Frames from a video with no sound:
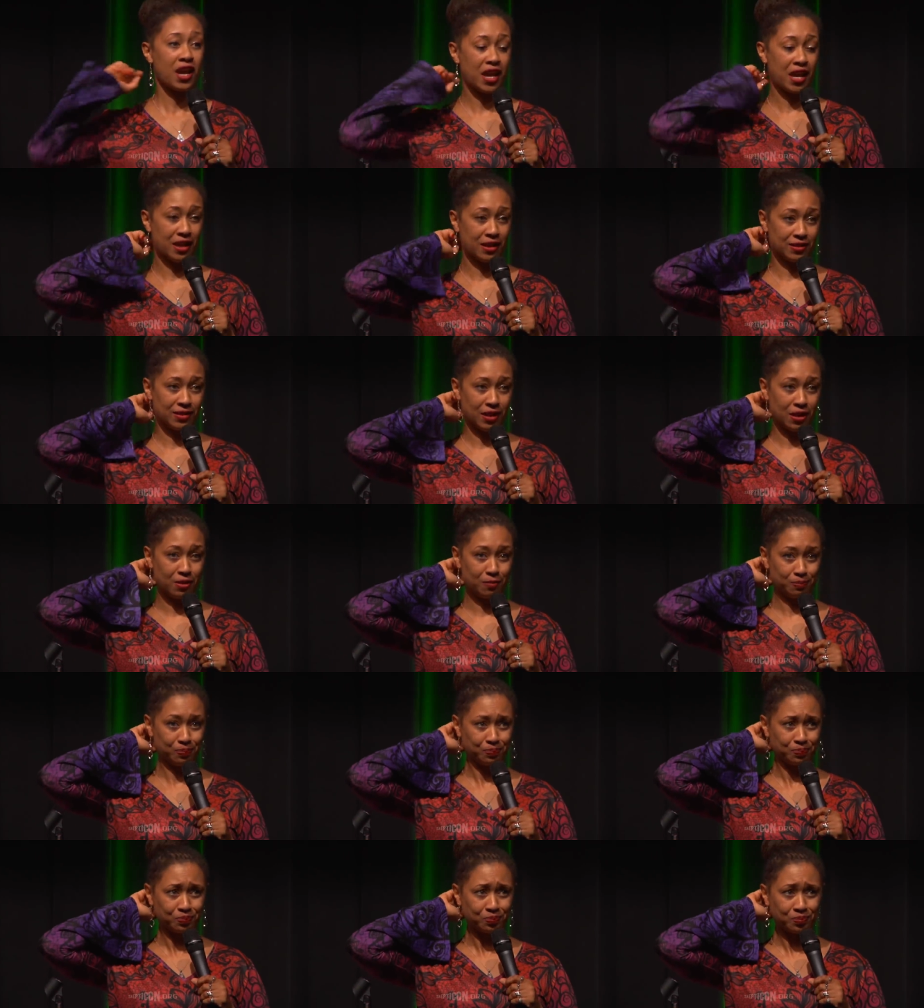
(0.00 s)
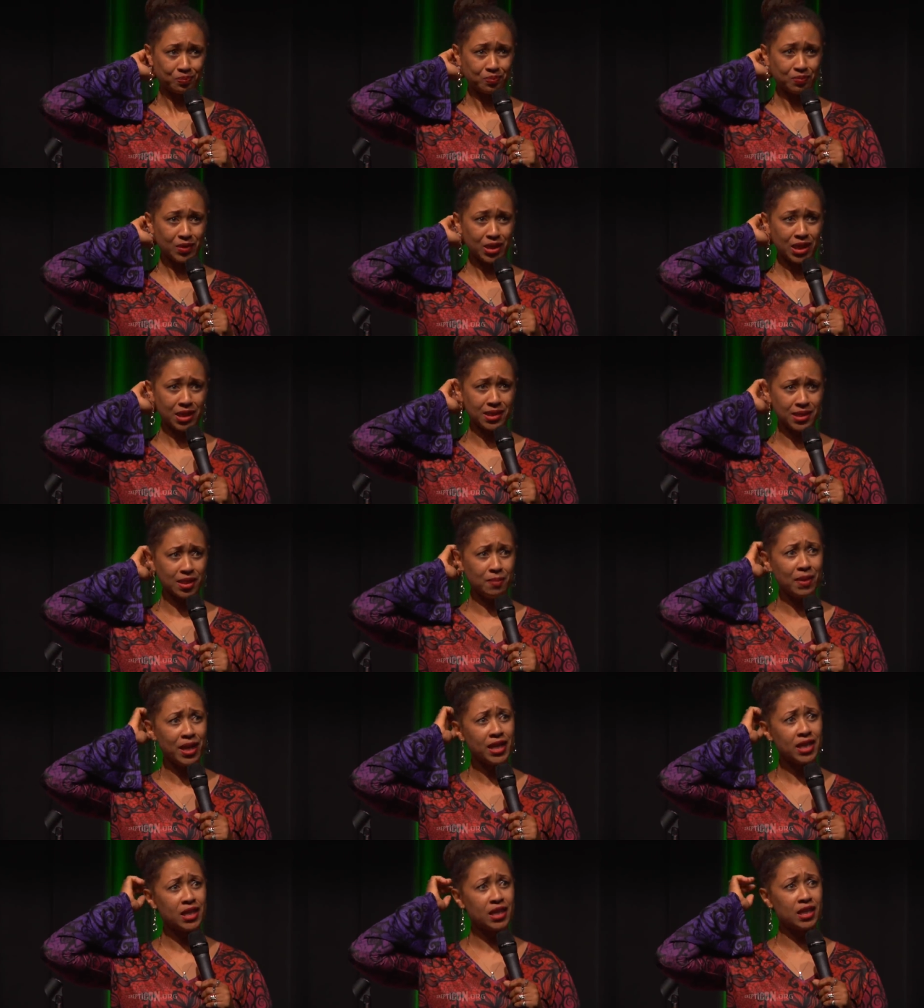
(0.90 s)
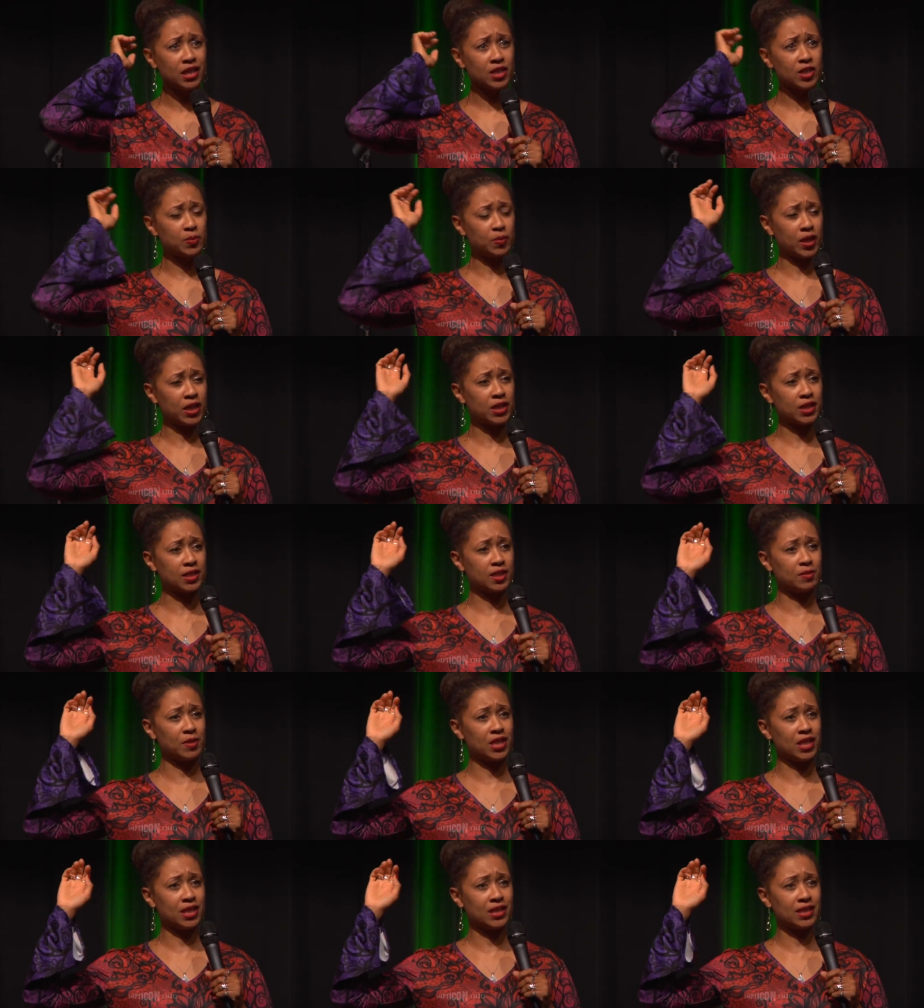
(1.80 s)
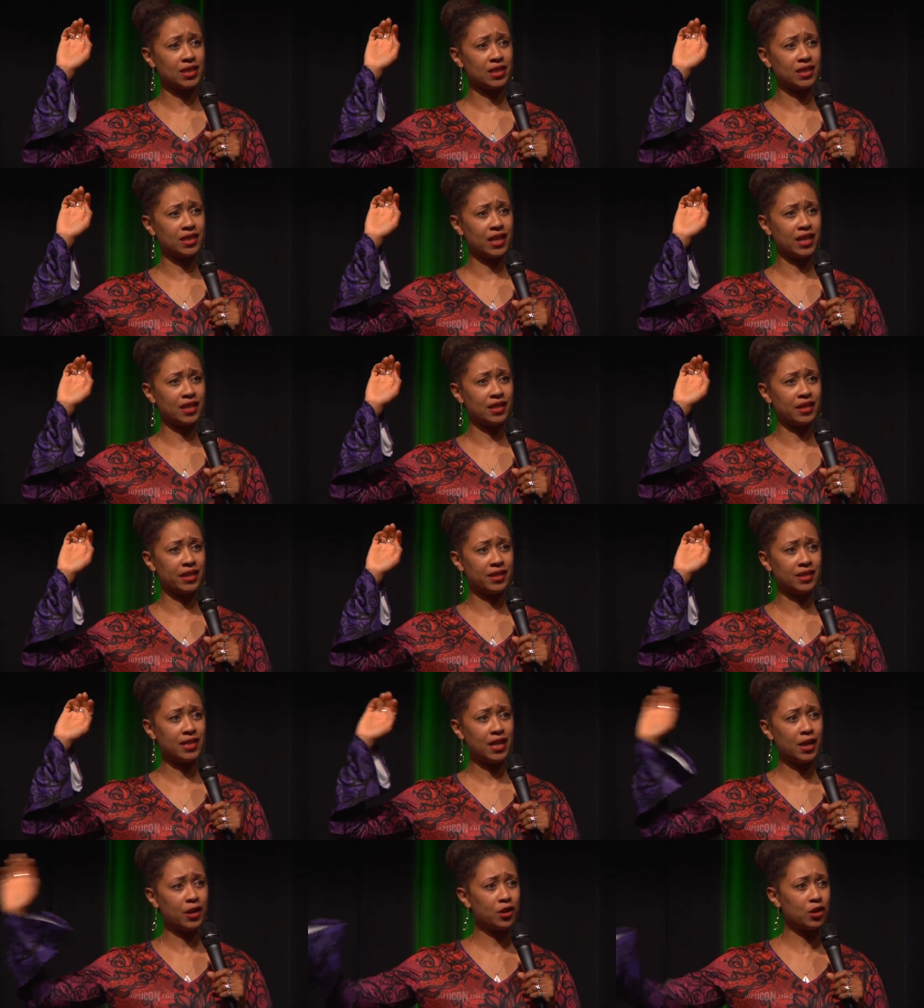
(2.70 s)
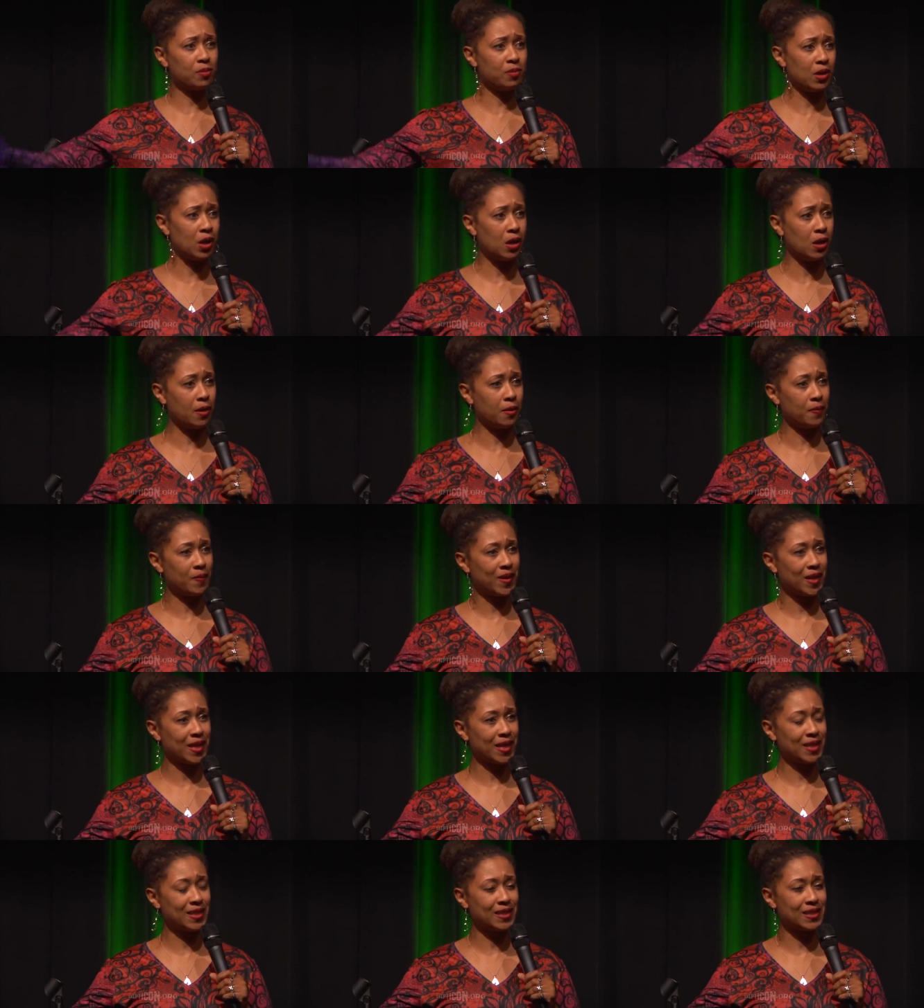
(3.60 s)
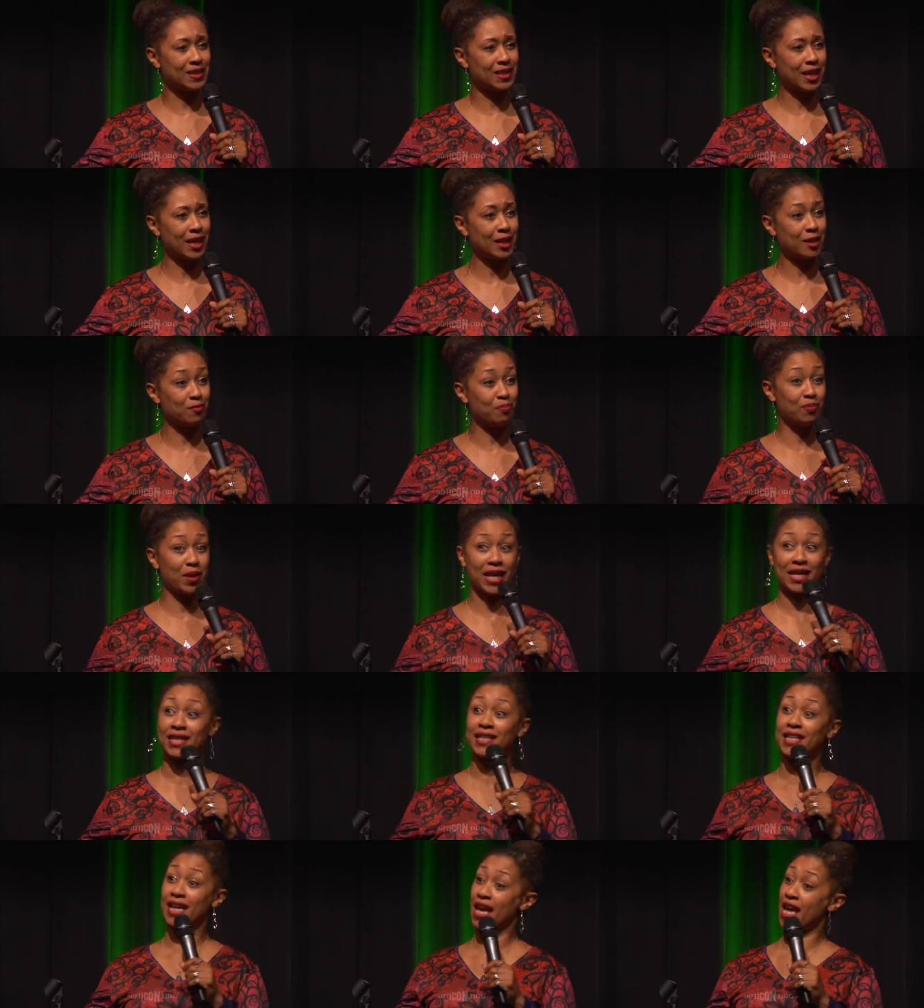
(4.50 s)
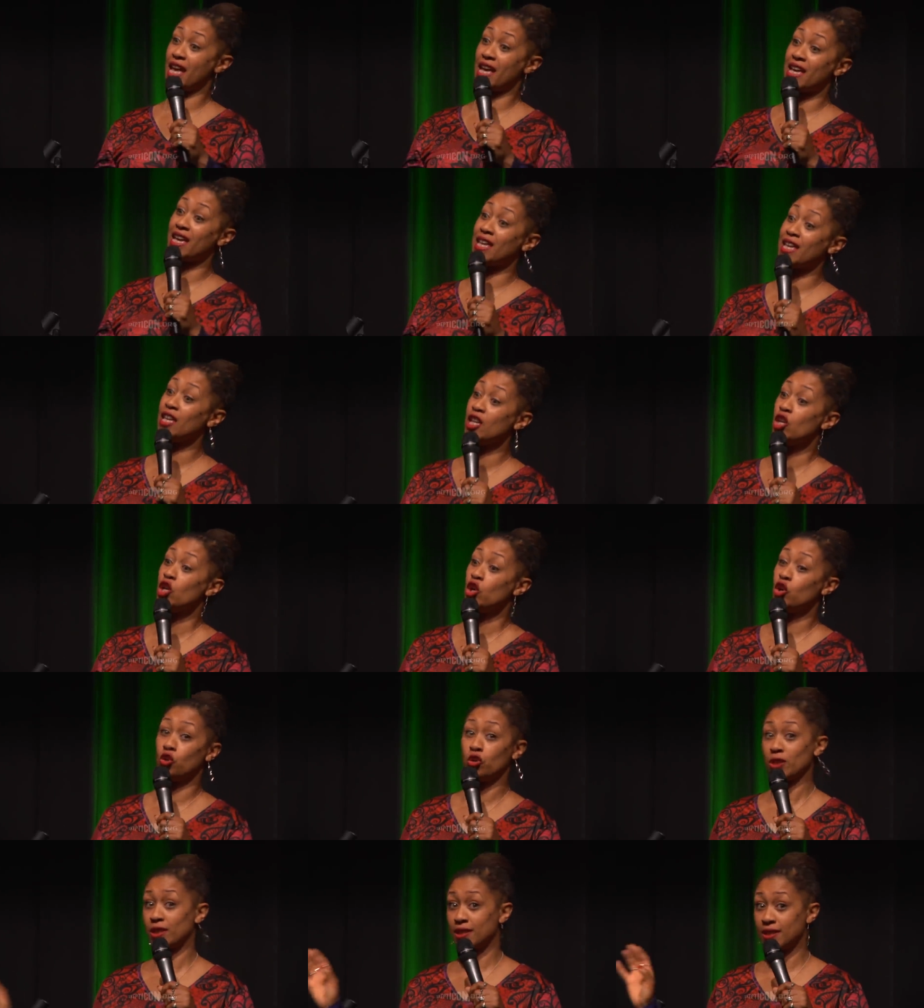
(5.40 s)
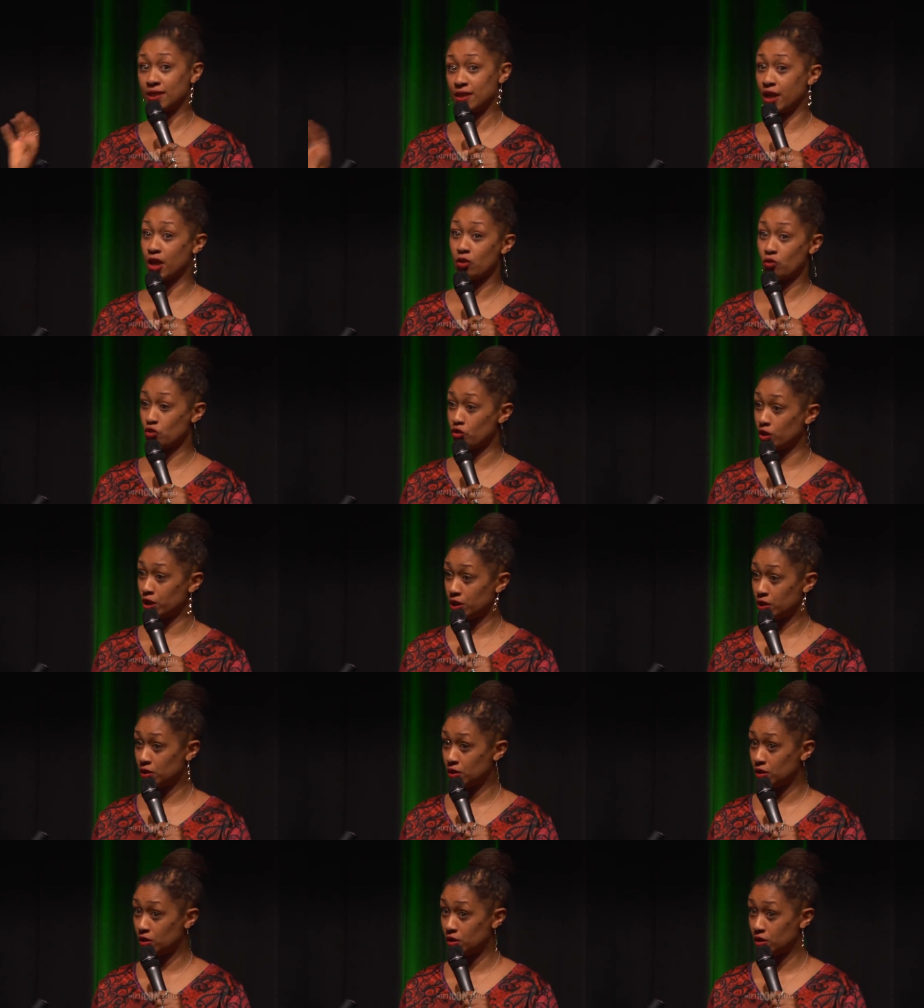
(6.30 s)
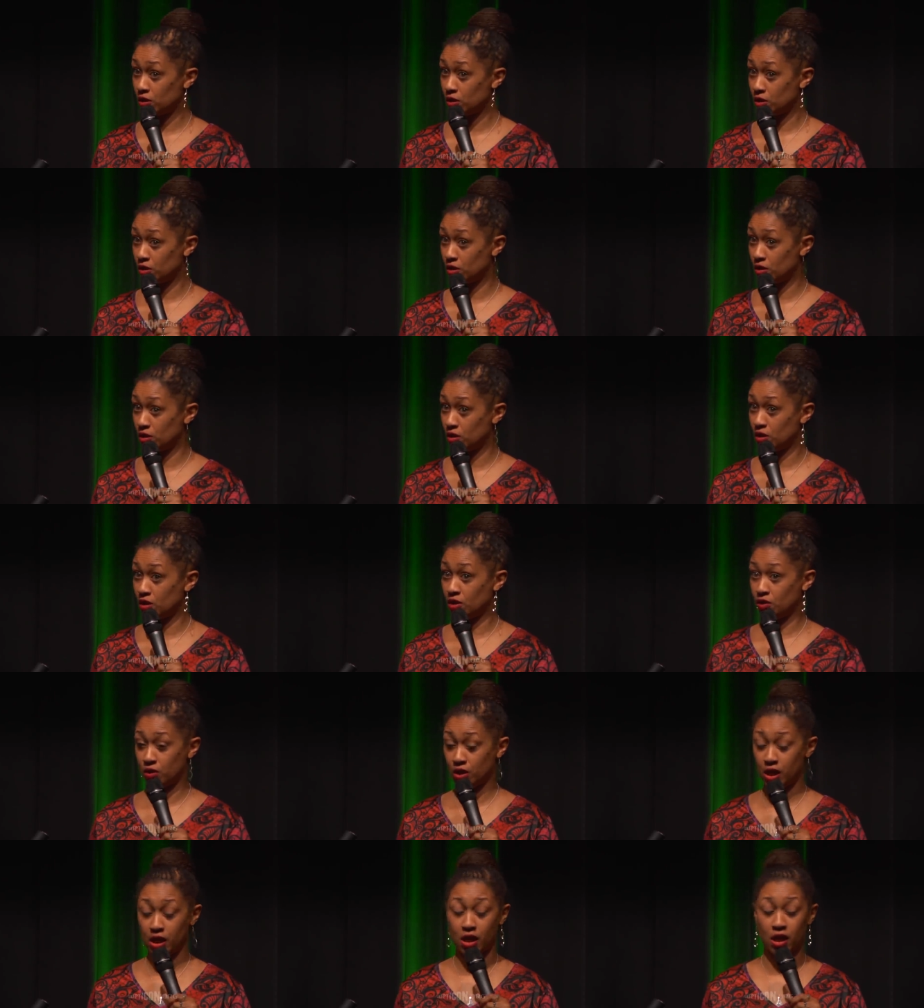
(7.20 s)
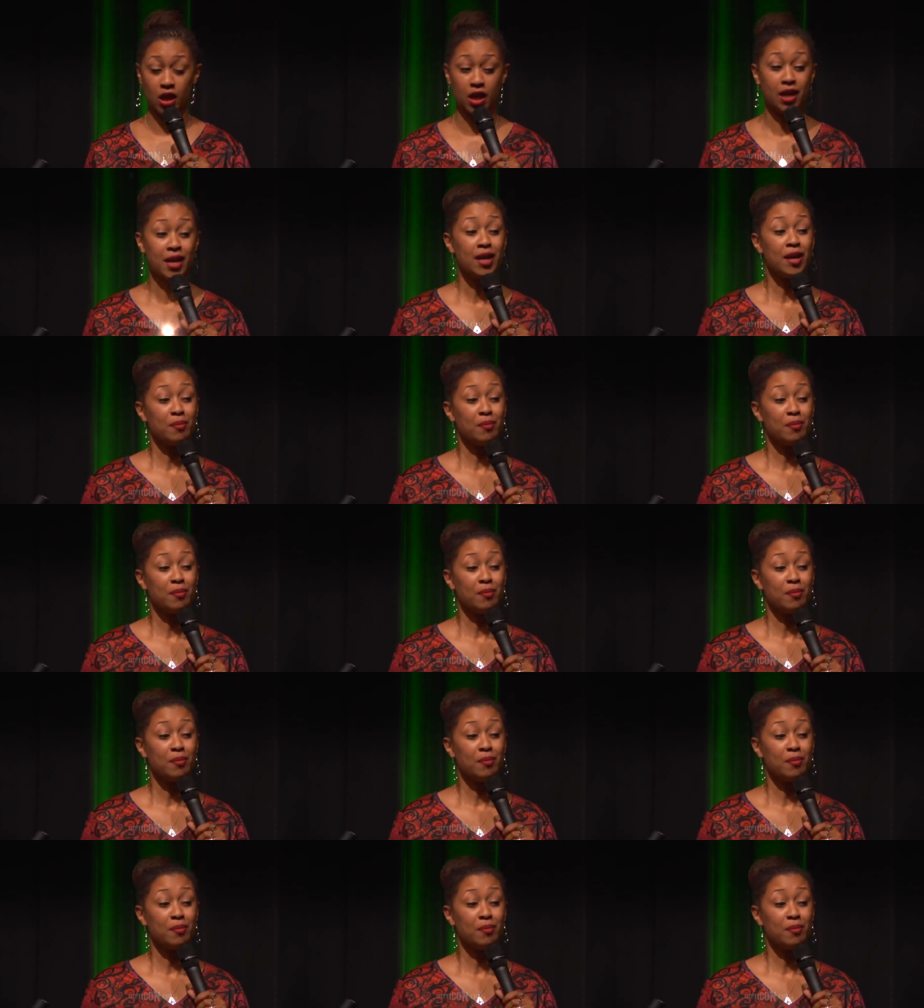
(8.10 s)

And um, somebody explained it to me. They said that, that Tiger Balm is like Ben Gay on steroids. Mm-hmm. Okay.